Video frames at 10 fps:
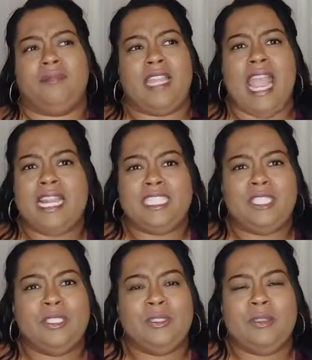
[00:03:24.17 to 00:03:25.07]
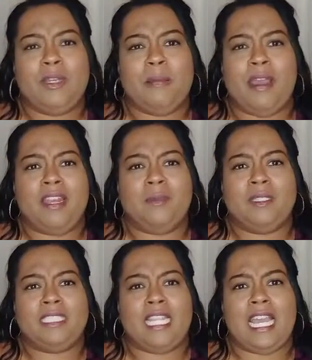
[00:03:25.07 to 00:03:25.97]
attitude about it
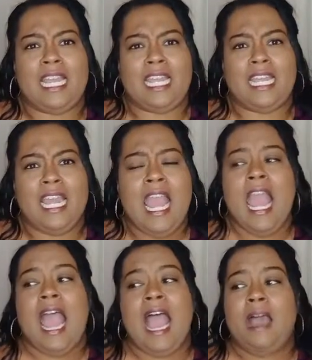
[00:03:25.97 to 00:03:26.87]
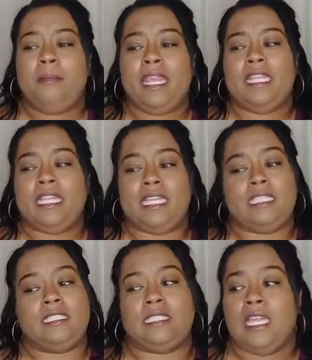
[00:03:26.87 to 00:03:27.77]
was like, I'm like
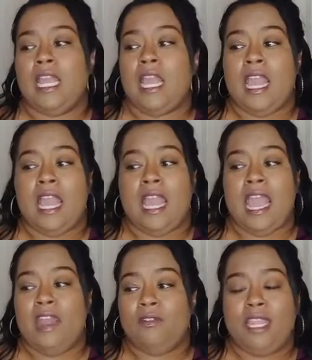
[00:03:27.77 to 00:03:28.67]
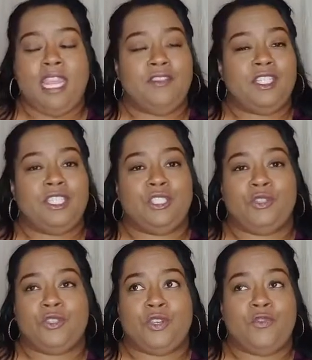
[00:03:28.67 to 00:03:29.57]
this. I don't care if this is
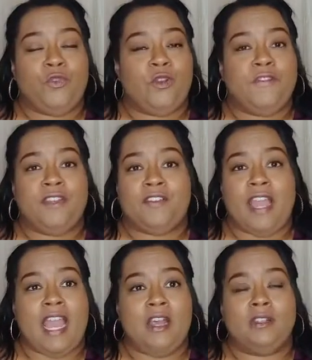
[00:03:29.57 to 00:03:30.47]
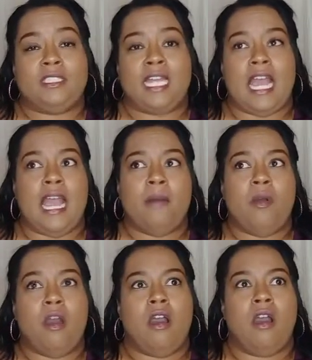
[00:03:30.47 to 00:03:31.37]
your third, fourth, fifth house.
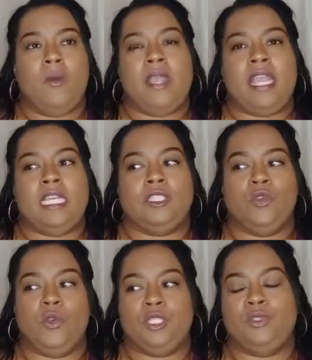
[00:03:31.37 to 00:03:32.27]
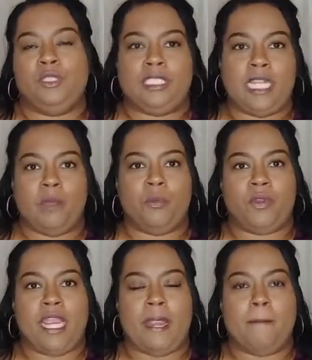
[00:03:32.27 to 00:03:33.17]
I'm always going to
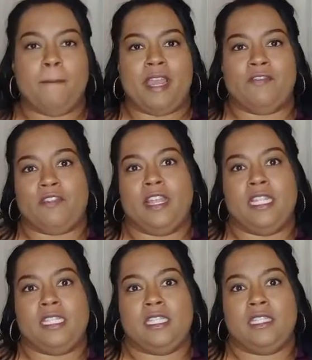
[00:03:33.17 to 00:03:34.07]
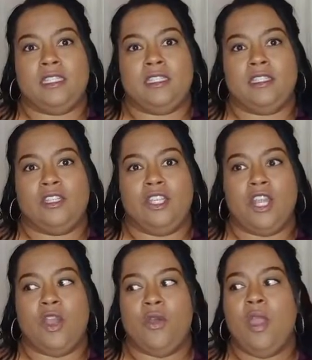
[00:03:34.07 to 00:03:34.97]
celebrate my friends. You
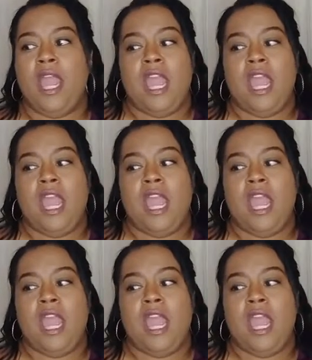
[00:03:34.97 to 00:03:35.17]
know,